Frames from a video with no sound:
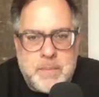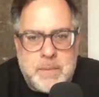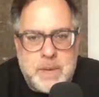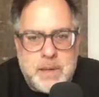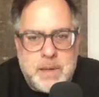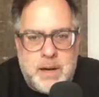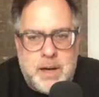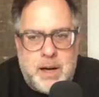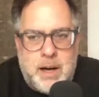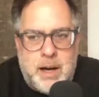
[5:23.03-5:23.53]

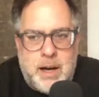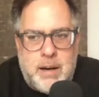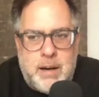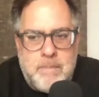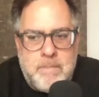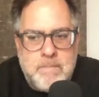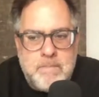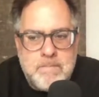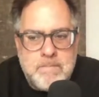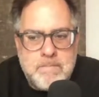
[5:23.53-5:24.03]

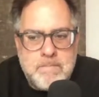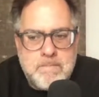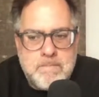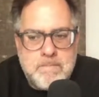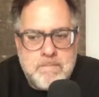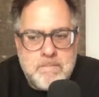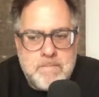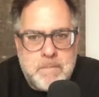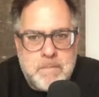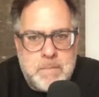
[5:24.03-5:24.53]

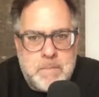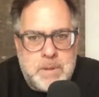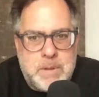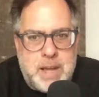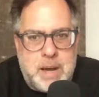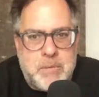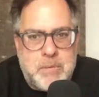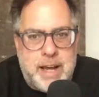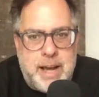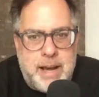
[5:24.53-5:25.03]
that we have.